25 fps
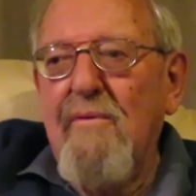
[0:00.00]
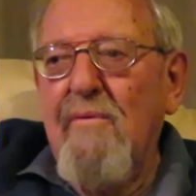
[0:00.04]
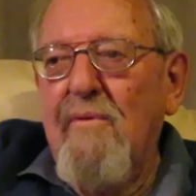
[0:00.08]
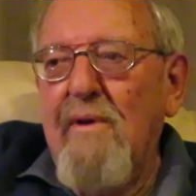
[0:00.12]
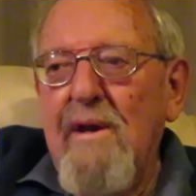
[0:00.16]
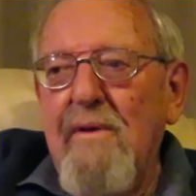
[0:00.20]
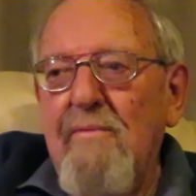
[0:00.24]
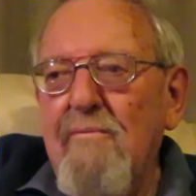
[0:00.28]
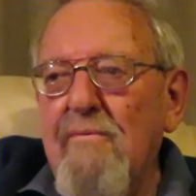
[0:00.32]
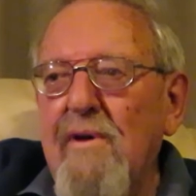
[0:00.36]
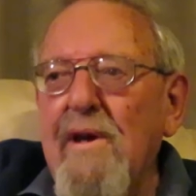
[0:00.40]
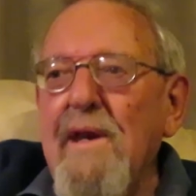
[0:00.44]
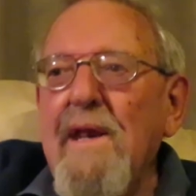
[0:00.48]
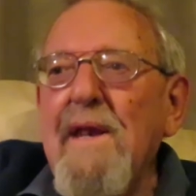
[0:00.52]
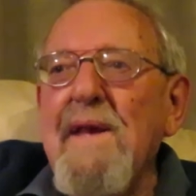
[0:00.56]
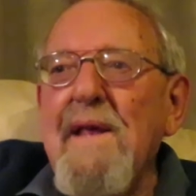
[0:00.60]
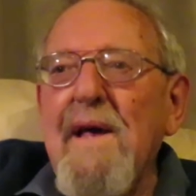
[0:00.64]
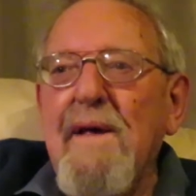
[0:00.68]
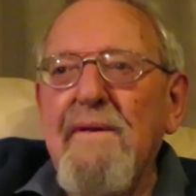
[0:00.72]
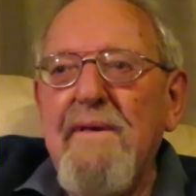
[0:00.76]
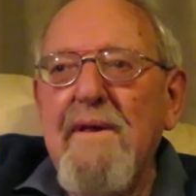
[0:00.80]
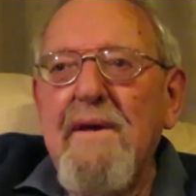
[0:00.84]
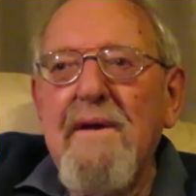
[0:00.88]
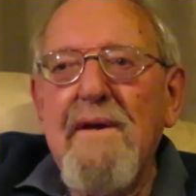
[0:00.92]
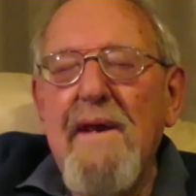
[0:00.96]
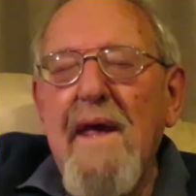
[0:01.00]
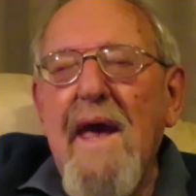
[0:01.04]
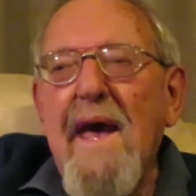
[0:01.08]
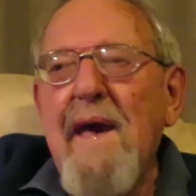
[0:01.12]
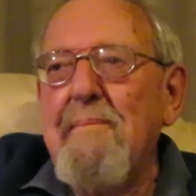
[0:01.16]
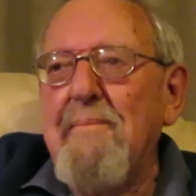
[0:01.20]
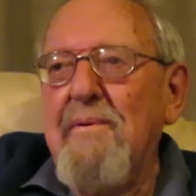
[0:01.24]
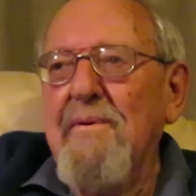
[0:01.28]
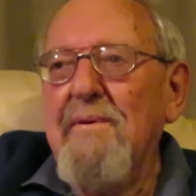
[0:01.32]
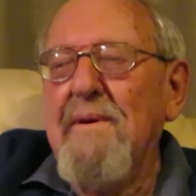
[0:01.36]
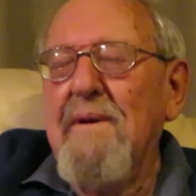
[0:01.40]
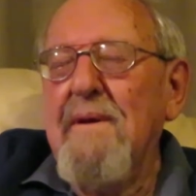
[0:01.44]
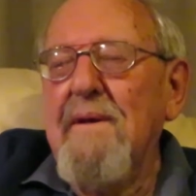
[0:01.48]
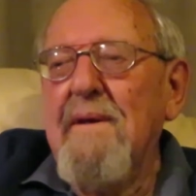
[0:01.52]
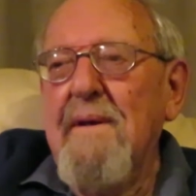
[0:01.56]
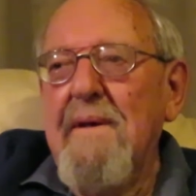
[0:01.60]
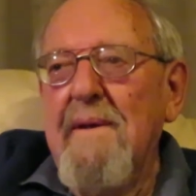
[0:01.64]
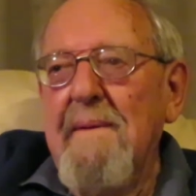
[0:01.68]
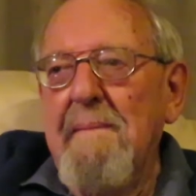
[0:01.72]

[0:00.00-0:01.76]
when really nothing had happened.